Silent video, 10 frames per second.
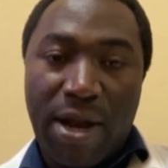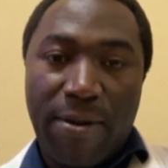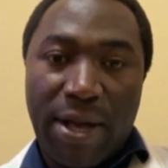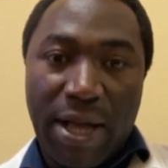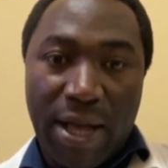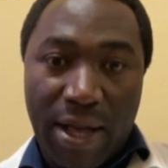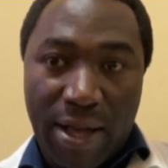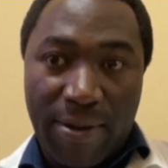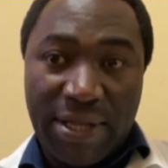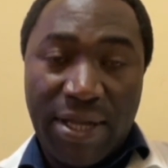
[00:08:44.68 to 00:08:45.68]
Even though
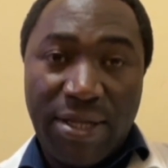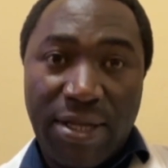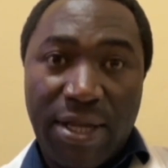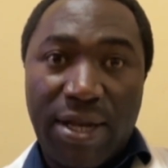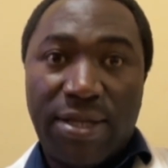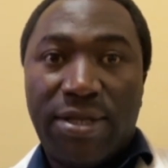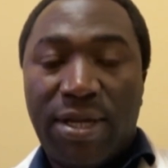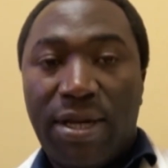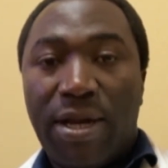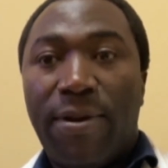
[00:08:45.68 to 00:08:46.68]
there is a small number
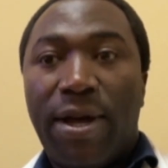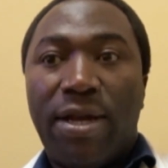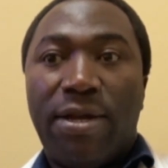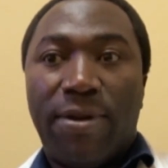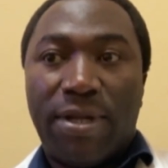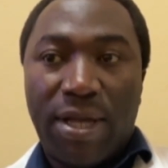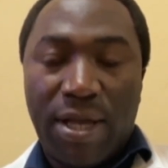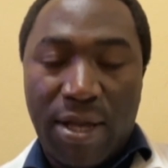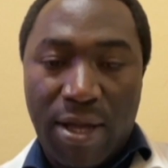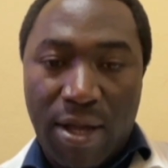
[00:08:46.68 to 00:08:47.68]
of
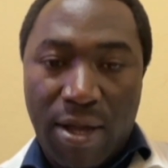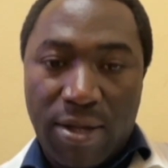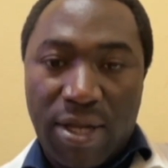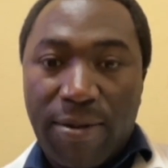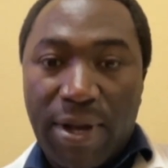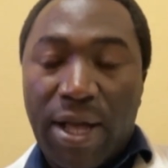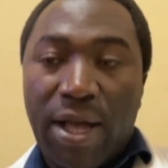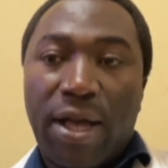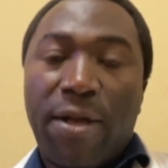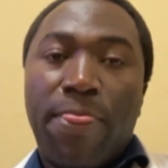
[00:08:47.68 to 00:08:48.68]
anesthetists,
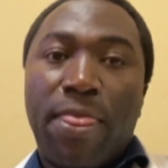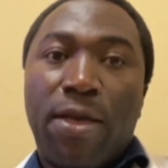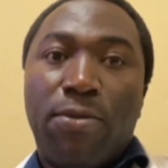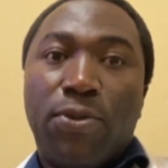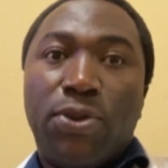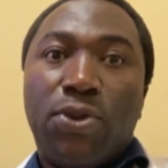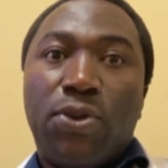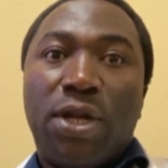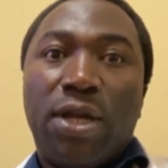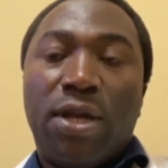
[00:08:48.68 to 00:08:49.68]
because the aim is to have
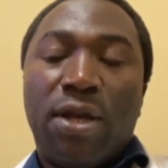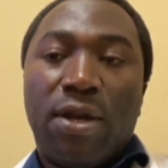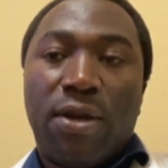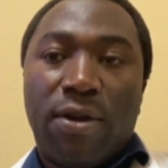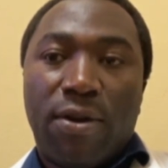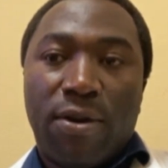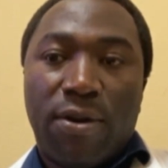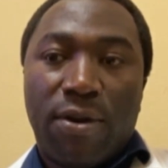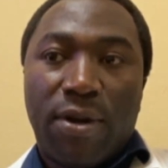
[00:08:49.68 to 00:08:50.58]
a patient heal,